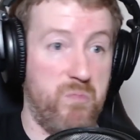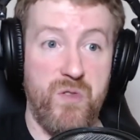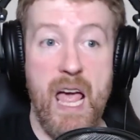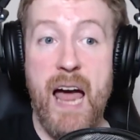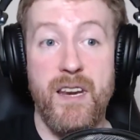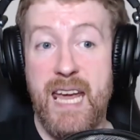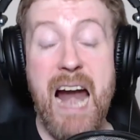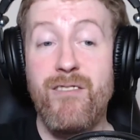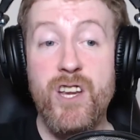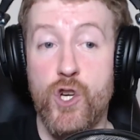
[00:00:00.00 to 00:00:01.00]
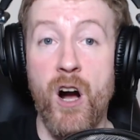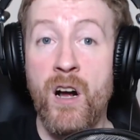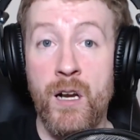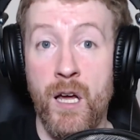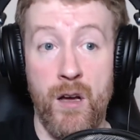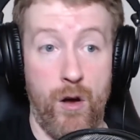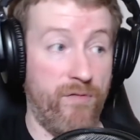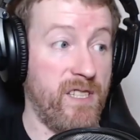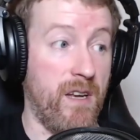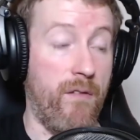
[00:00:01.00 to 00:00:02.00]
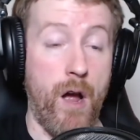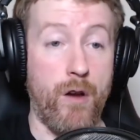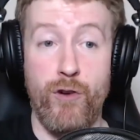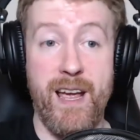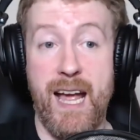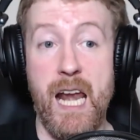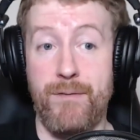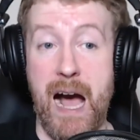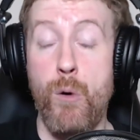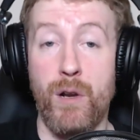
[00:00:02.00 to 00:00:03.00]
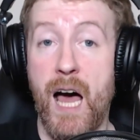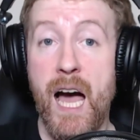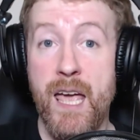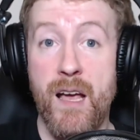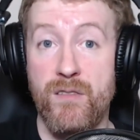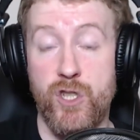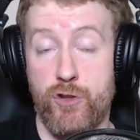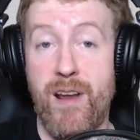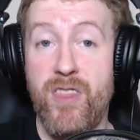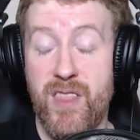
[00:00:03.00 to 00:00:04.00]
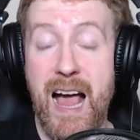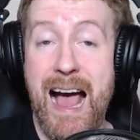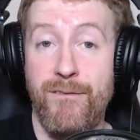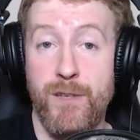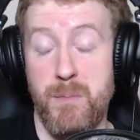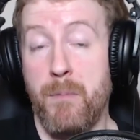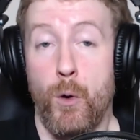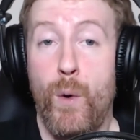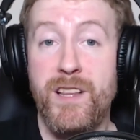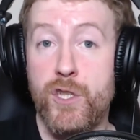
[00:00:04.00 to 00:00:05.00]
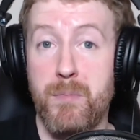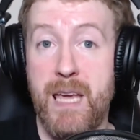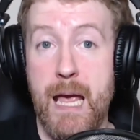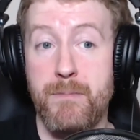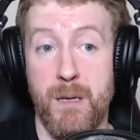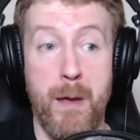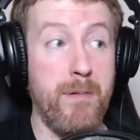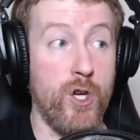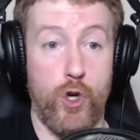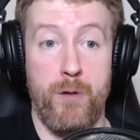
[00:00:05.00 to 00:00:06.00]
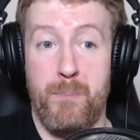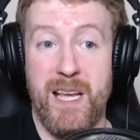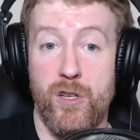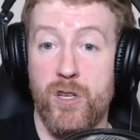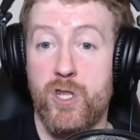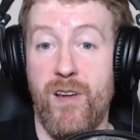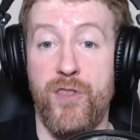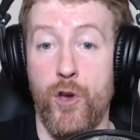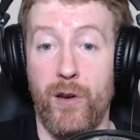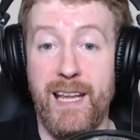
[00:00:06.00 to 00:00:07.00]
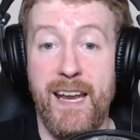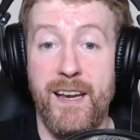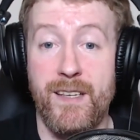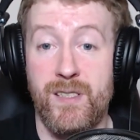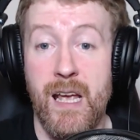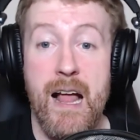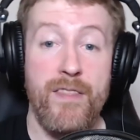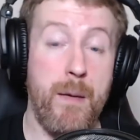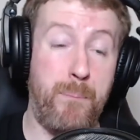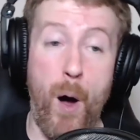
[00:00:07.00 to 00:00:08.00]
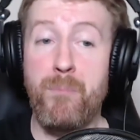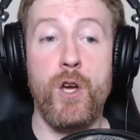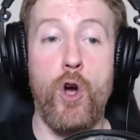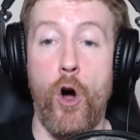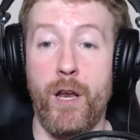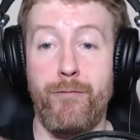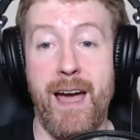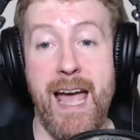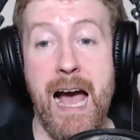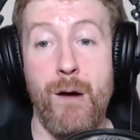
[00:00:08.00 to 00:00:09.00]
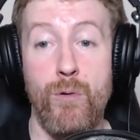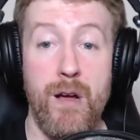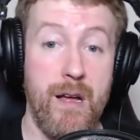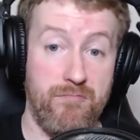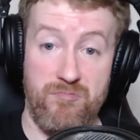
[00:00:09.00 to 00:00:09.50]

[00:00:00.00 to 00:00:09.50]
They had a carry jungler, obviously a great kind of outlier strength to have to be able to win some games that maybe you shouldn't based on the strength of your laners. They bombed the gauntlet right out.